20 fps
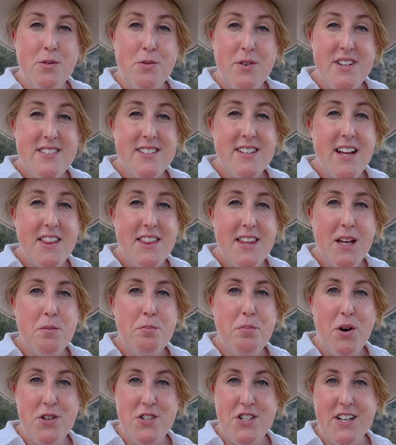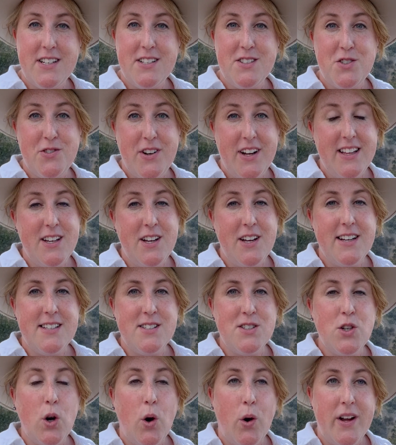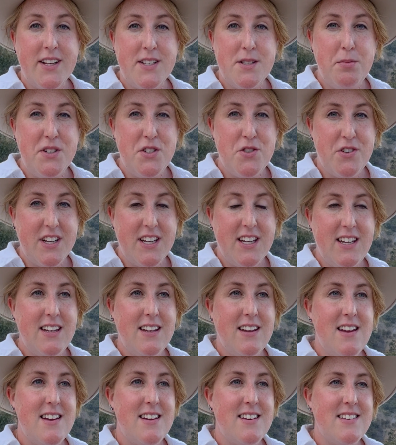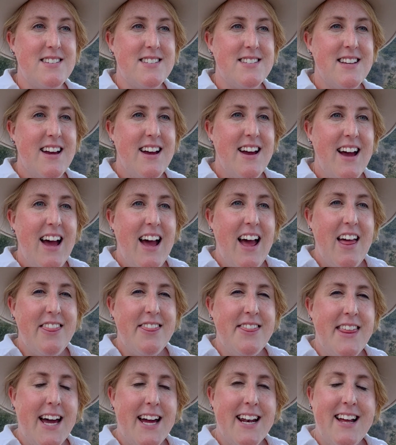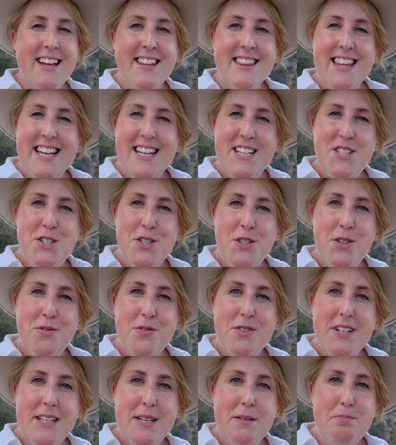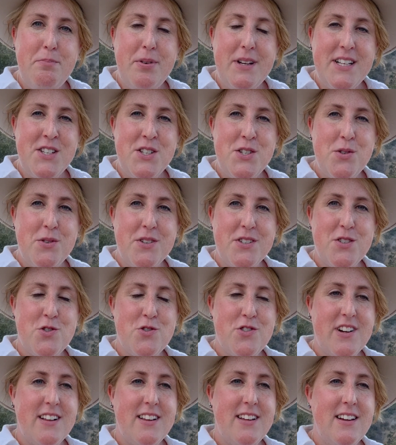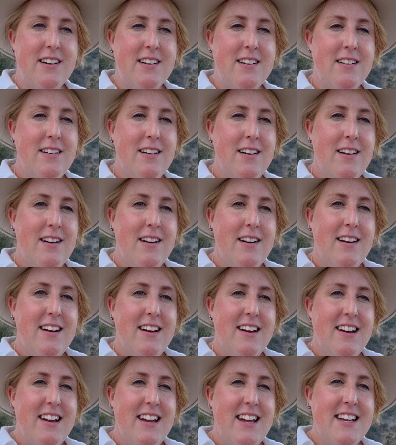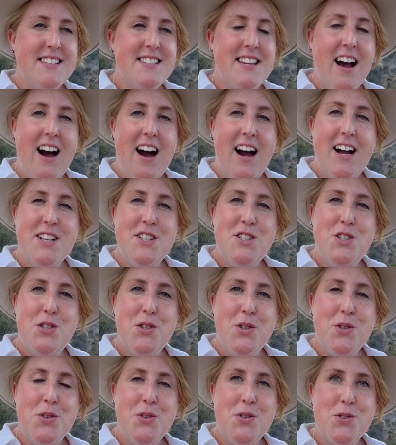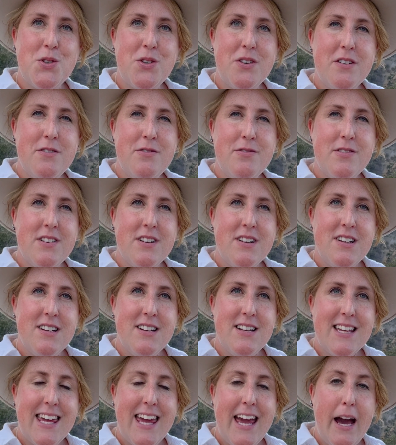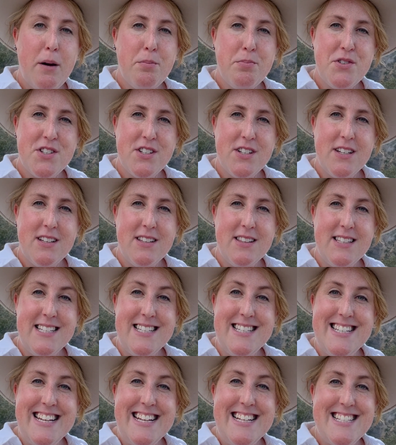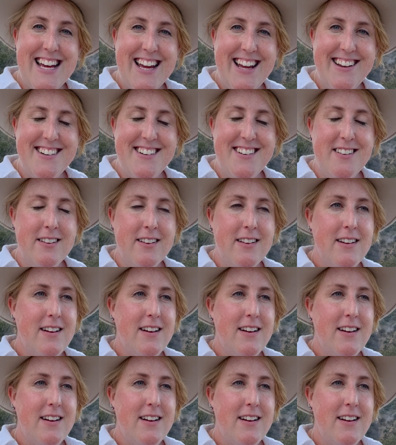reason I think Project Australia is going to be tricky is that unless you've really been to Australia, it's hard to sort of capture the detail